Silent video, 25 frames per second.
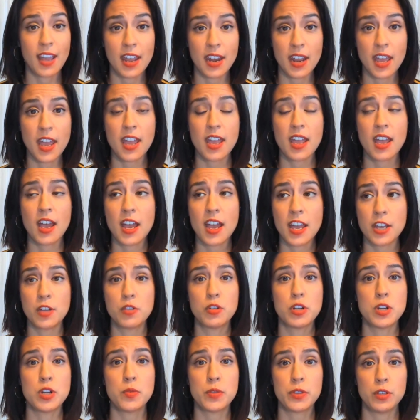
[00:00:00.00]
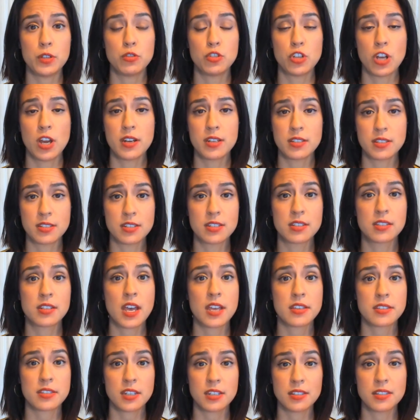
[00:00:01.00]
And I, I agree with you, John. It's
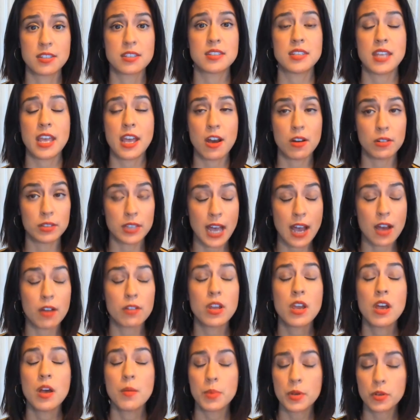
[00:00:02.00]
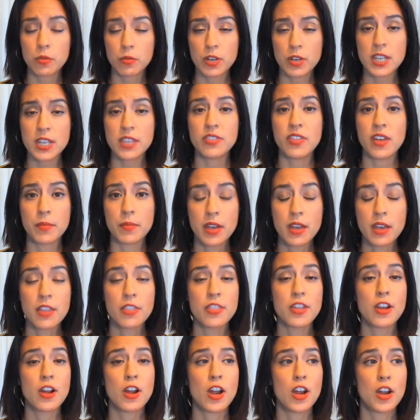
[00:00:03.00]
disgusting to say out loud, but read them.
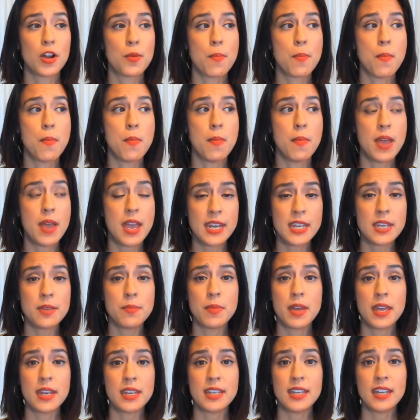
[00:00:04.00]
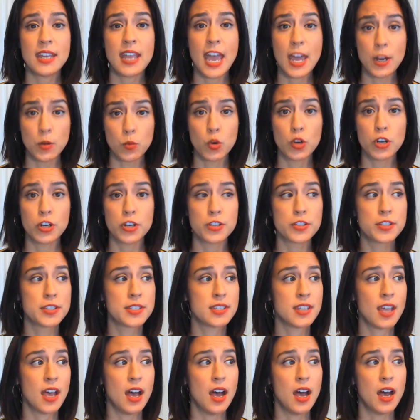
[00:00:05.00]
There are many, many N
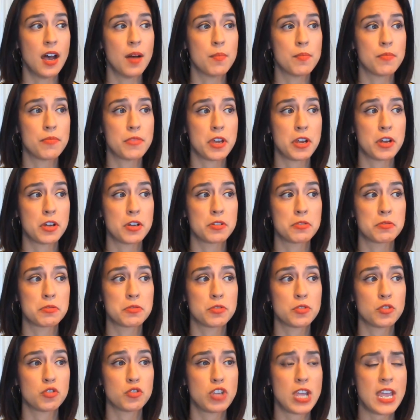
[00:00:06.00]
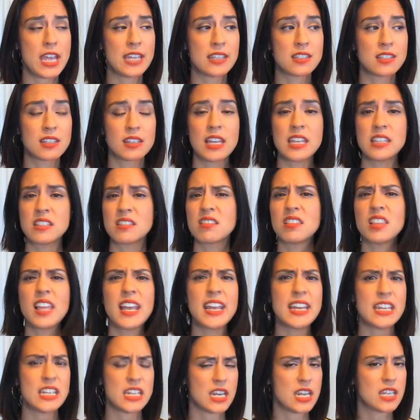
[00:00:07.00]
words. Um, there's it's it's
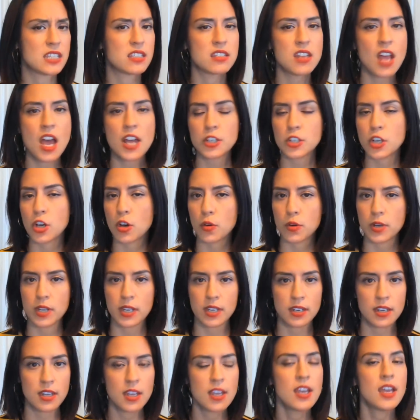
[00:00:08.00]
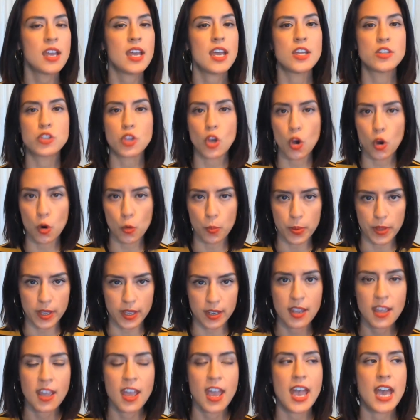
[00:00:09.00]
laden. It's not coded. It's
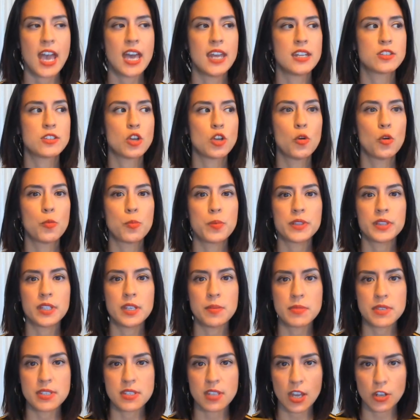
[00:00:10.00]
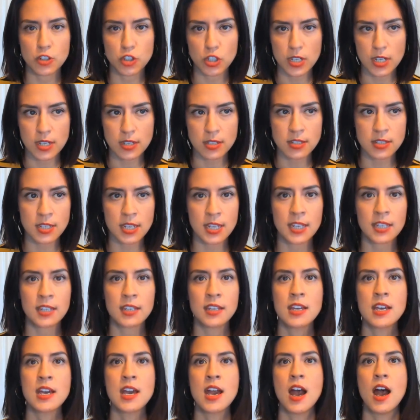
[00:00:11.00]
open, and it's openly
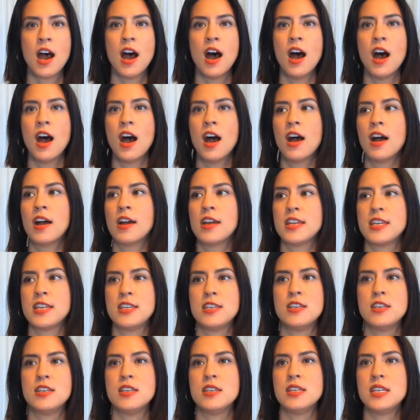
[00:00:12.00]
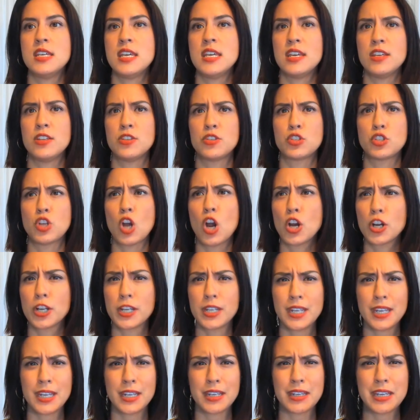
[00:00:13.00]
misogynistic. Uh, he is
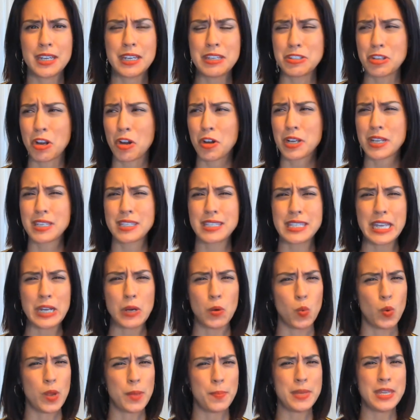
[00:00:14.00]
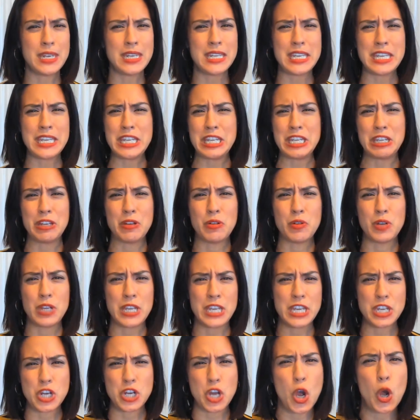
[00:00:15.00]
targeting. He targets like women he
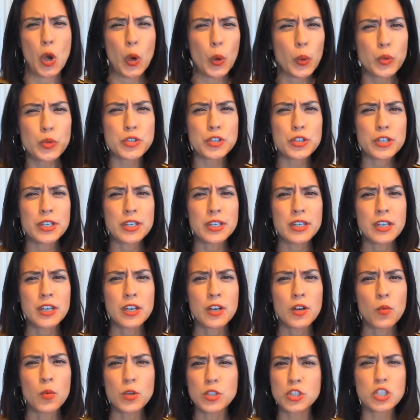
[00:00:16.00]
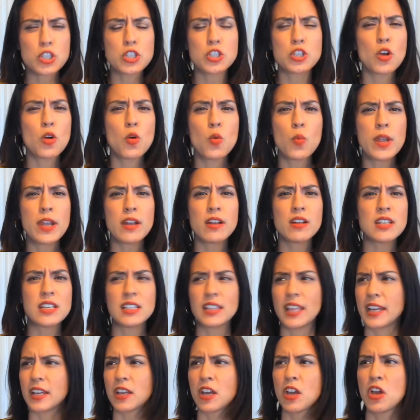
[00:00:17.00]
he knows, which mm-hmm. is so weird.
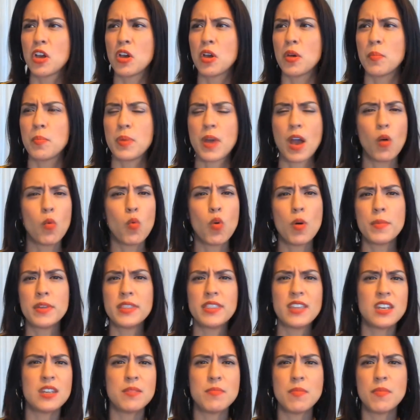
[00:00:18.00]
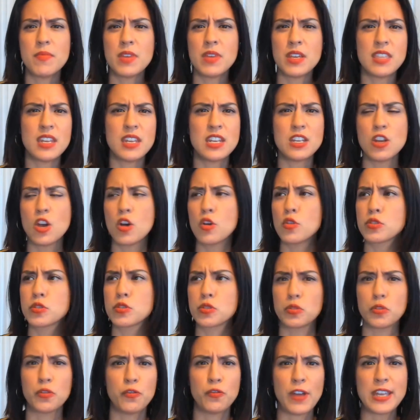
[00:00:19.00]
He like a woman that he that he knows
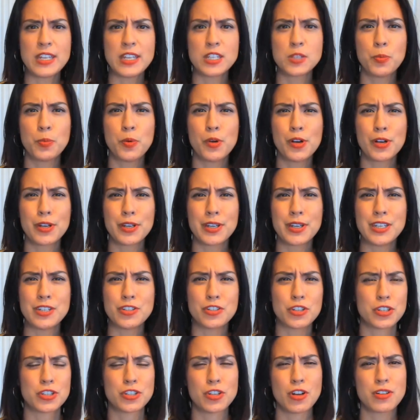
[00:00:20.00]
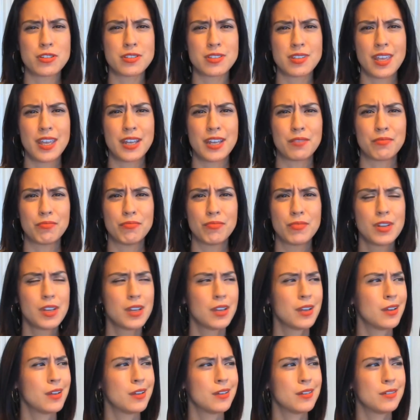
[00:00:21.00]
through Facebook. He just starts like
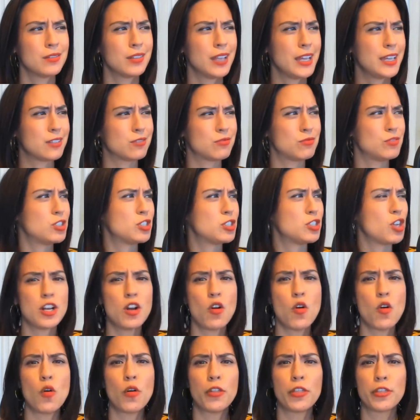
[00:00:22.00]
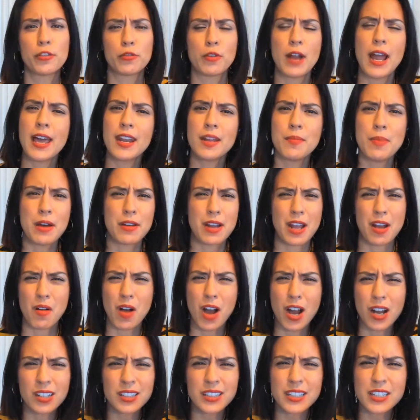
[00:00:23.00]
like starting a whole thread about how
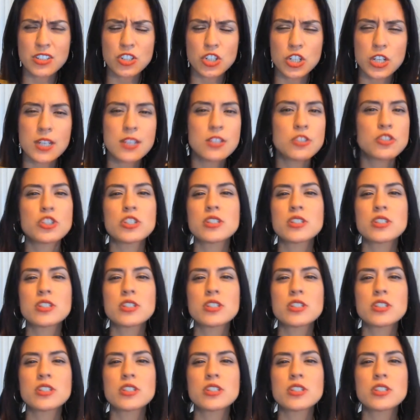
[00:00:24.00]
ugly she is.